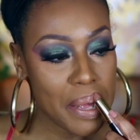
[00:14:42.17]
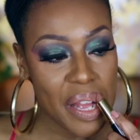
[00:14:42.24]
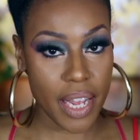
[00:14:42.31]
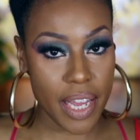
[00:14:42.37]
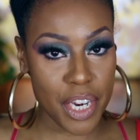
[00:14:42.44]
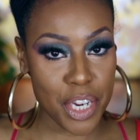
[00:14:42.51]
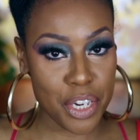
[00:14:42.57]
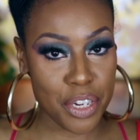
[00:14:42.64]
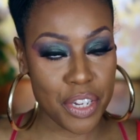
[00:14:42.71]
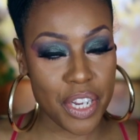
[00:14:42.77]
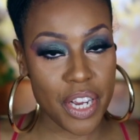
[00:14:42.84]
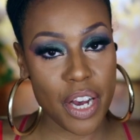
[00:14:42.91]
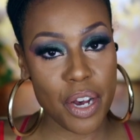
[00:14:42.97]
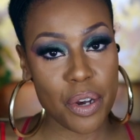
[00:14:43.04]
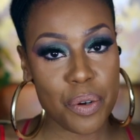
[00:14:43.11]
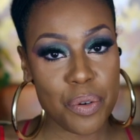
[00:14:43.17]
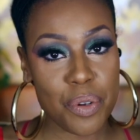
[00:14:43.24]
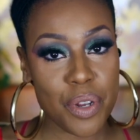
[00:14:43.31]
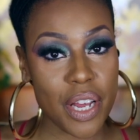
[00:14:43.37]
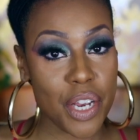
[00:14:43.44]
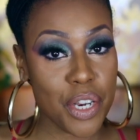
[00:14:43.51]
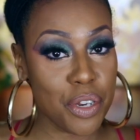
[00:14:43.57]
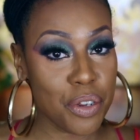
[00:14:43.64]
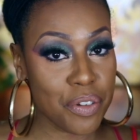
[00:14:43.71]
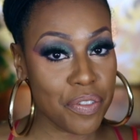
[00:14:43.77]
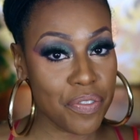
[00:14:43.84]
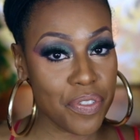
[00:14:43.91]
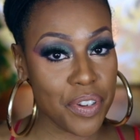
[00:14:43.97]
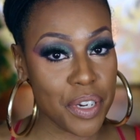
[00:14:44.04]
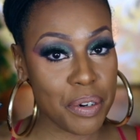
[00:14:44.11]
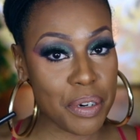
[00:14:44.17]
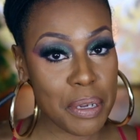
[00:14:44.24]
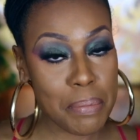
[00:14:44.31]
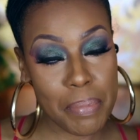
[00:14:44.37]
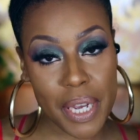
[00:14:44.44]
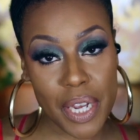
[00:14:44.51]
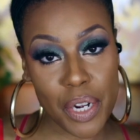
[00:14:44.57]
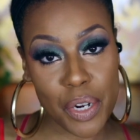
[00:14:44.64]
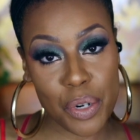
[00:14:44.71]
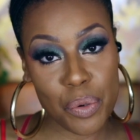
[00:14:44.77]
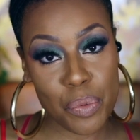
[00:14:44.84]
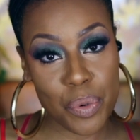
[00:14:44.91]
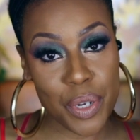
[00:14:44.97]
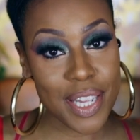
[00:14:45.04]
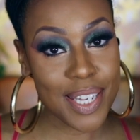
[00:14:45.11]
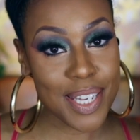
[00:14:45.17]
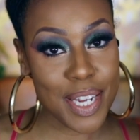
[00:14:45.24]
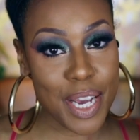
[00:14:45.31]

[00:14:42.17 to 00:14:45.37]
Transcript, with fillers: And here you go, Nude Fury paired with